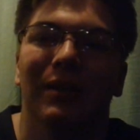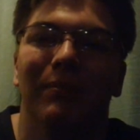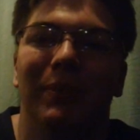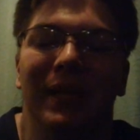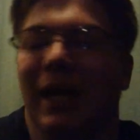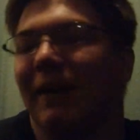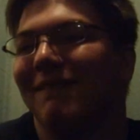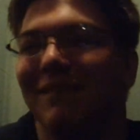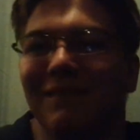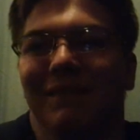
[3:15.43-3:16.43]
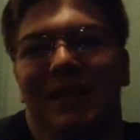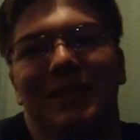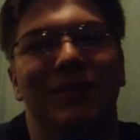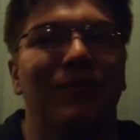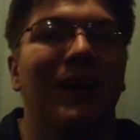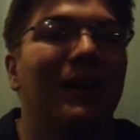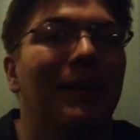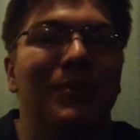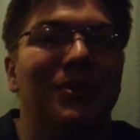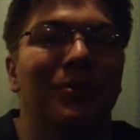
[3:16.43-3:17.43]
But yeah, it's a fine
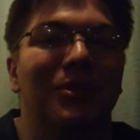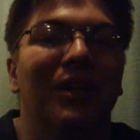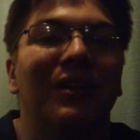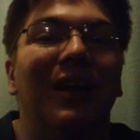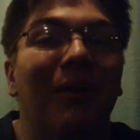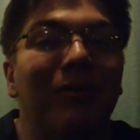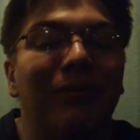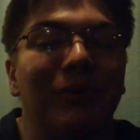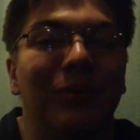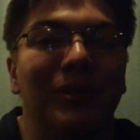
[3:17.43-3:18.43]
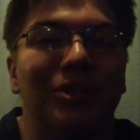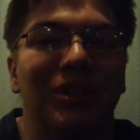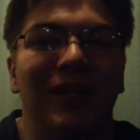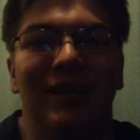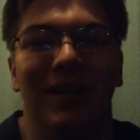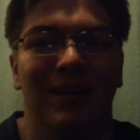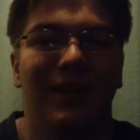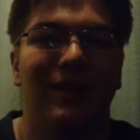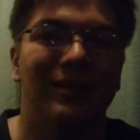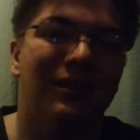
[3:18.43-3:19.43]
episode. Check it out if you wish. And yeah,
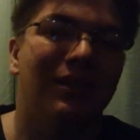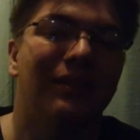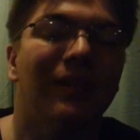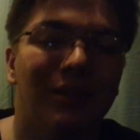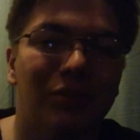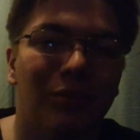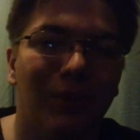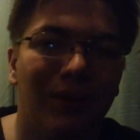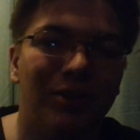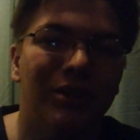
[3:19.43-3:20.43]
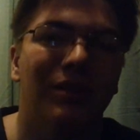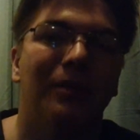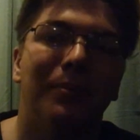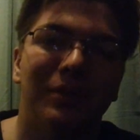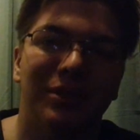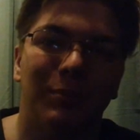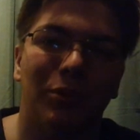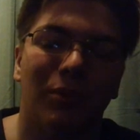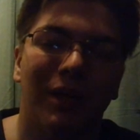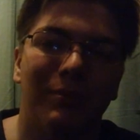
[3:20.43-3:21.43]
guys, uh, thanks for watching. Uh, please
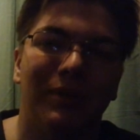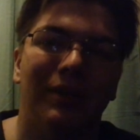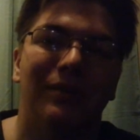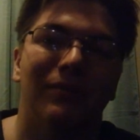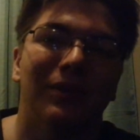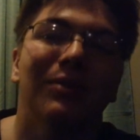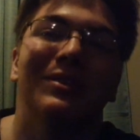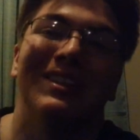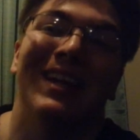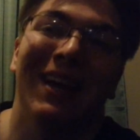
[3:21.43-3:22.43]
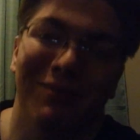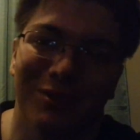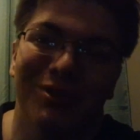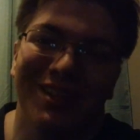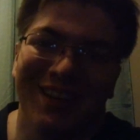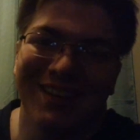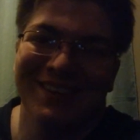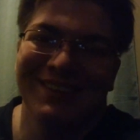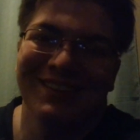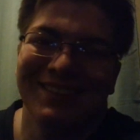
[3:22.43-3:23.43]
subscribe and like the videos, and have a good
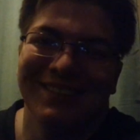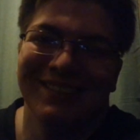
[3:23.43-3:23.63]
day.